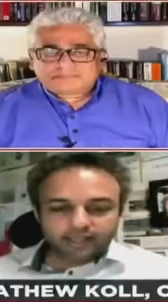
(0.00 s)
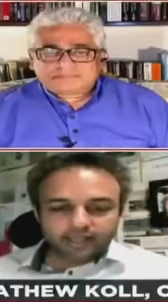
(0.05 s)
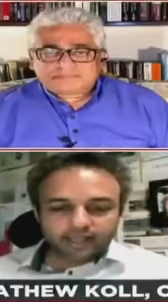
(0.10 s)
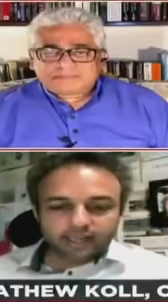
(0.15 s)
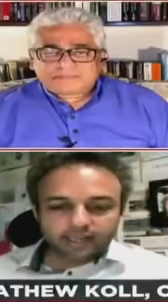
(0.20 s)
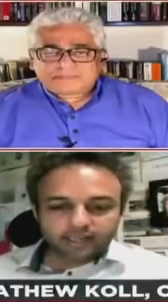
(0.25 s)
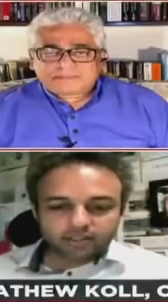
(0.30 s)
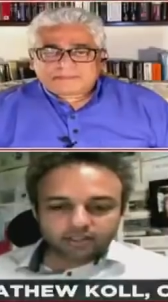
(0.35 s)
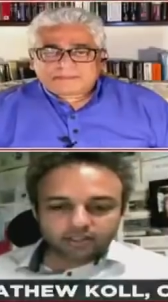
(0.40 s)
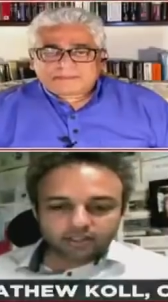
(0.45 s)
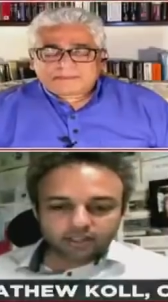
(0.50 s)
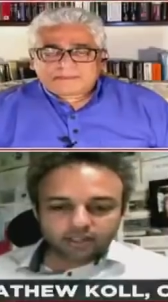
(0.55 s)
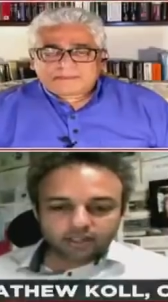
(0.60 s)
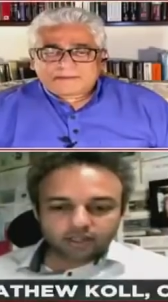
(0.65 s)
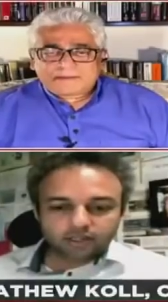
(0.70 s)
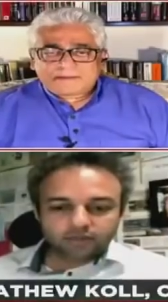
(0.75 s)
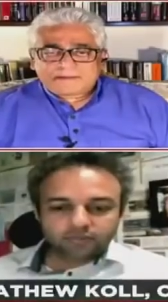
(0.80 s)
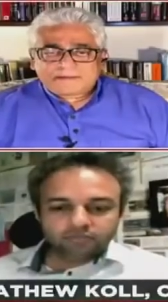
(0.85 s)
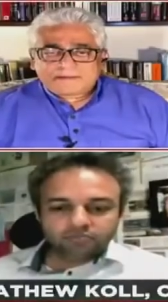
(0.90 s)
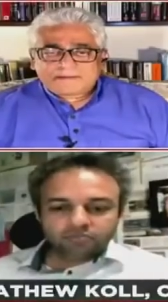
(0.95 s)
Speaker 1: that
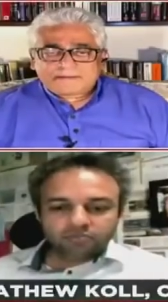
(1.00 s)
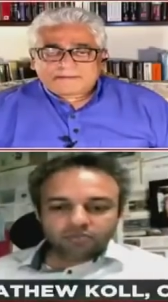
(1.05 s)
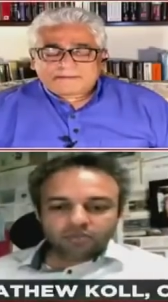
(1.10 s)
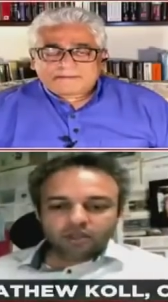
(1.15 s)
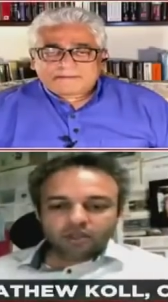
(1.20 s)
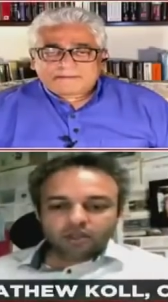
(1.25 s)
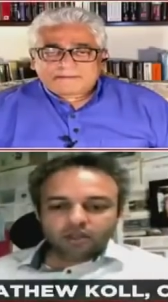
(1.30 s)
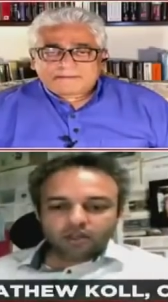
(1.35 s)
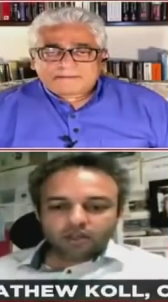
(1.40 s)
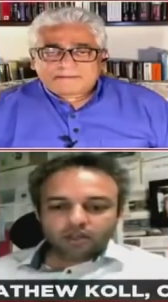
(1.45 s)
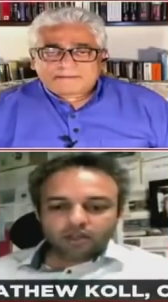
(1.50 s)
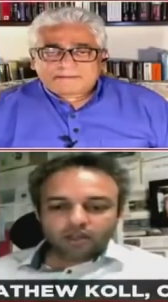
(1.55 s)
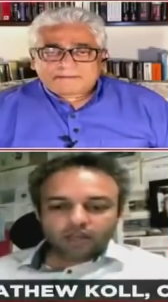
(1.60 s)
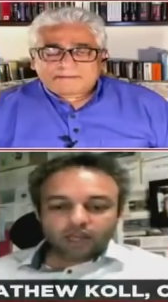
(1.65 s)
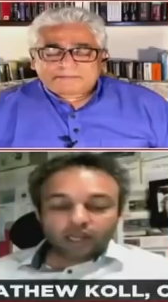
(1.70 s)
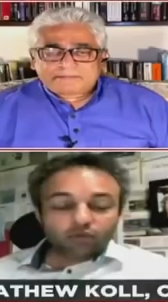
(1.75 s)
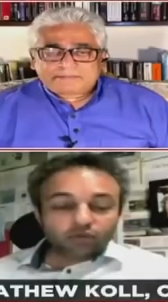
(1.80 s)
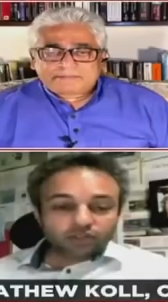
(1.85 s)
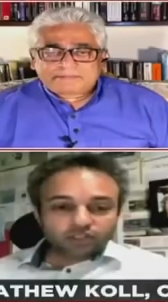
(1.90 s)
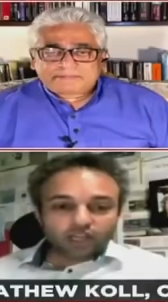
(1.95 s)
uh, uh, I
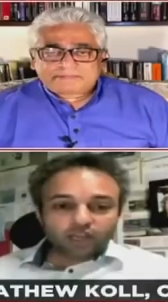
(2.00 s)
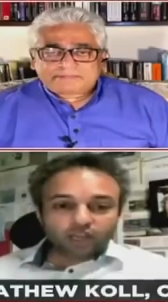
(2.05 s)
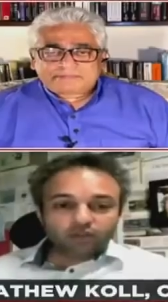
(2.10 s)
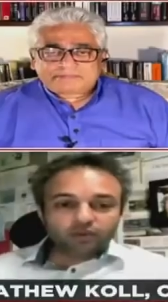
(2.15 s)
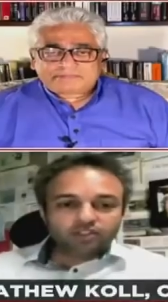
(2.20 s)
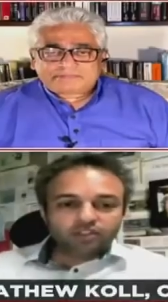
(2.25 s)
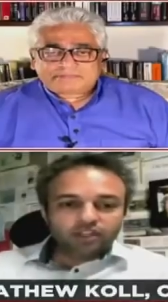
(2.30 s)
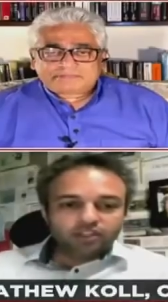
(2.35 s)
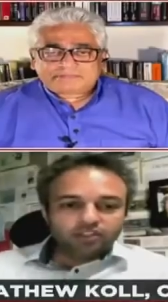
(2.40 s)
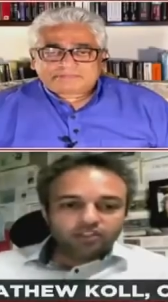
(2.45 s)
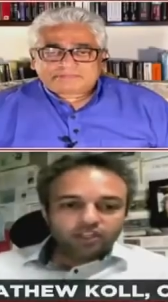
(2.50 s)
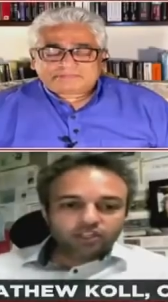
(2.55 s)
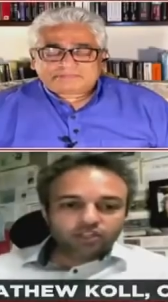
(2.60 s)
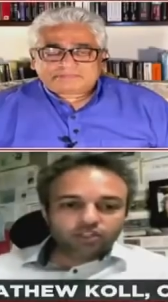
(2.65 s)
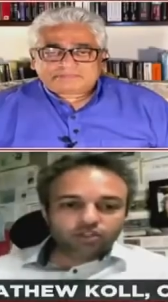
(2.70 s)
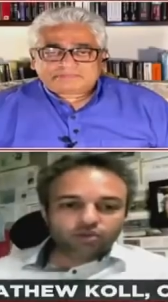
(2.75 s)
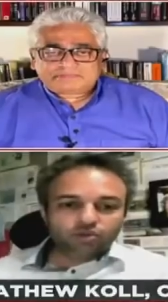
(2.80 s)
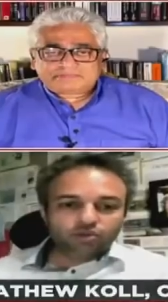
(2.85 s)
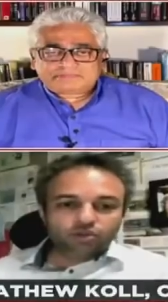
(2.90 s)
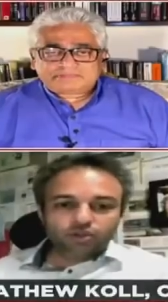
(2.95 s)
was I was listening
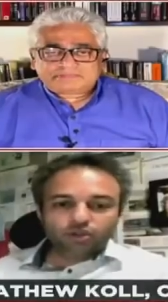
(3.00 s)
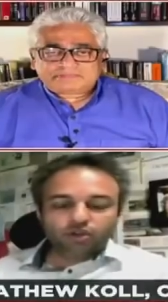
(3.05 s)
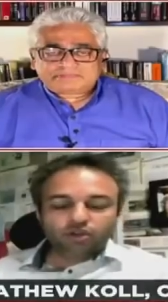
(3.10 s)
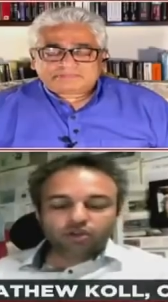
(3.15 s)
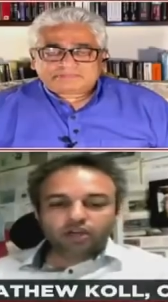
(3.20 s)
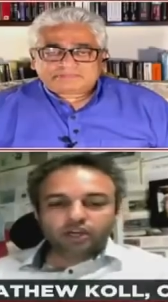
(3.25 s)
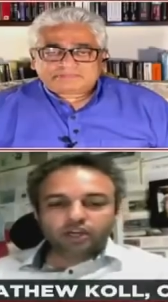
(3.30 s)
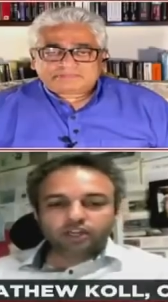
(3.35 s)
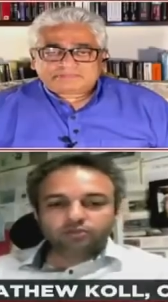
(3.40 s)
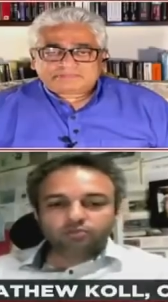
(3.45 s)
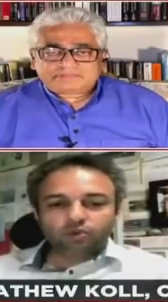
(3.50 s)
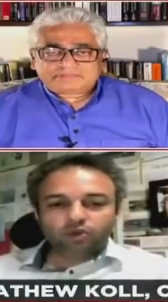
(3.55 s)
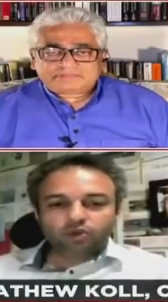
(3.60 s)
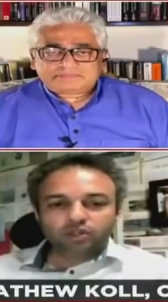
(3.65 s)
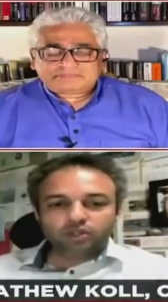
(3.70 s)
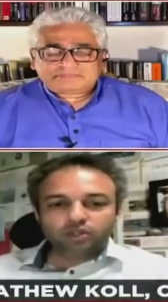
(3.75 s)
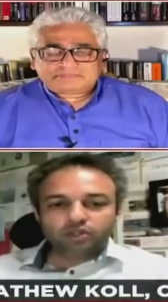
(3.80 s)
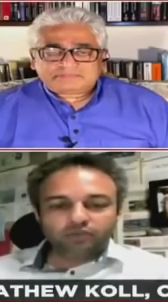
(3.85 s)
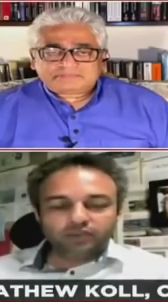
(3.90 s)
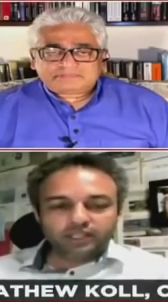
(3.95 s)
to your
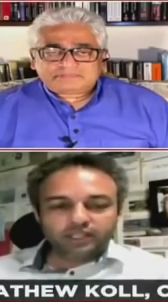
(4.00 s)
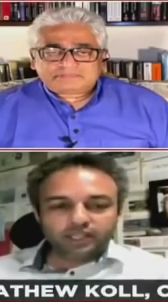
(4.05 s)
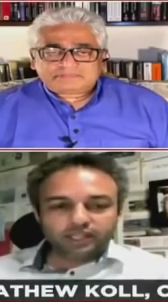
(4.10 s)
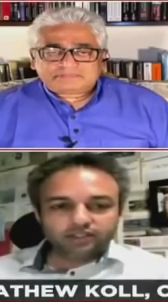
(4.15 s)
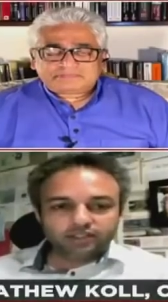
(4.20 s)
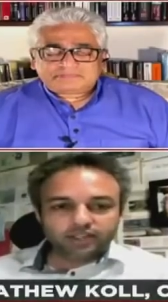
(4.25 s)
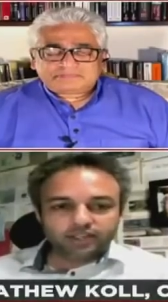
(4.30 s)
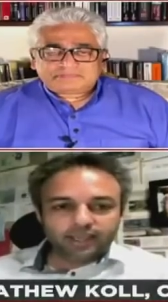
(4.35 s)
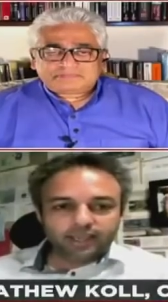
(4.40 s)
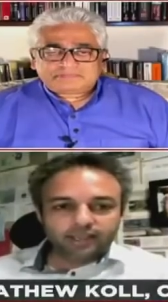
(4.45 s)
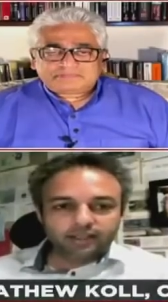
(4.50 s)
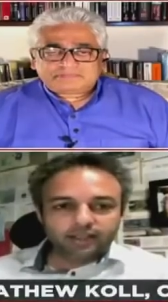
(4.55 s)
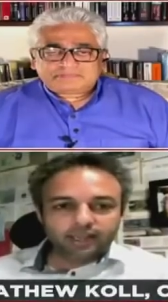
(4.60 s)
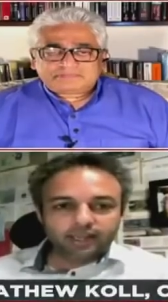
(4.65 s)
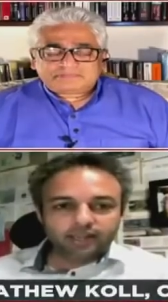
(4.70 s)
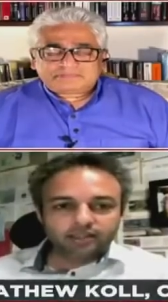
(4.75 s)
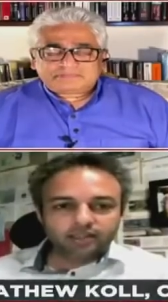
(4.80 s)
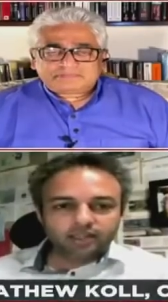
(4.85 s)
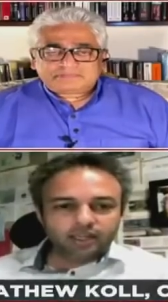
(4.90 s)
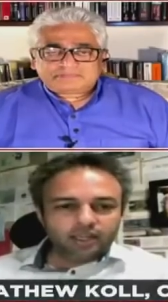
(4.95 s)
correspondent Vidya saying
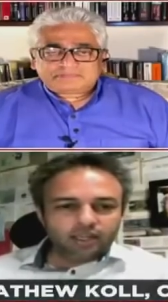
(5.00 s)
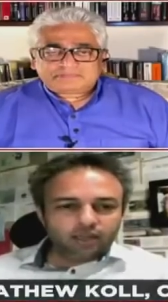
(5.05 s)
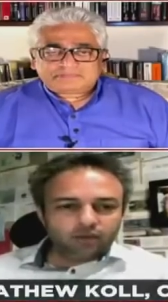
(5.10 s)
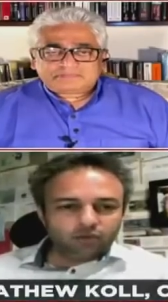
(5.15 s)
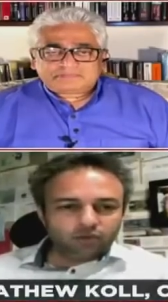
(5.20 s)
that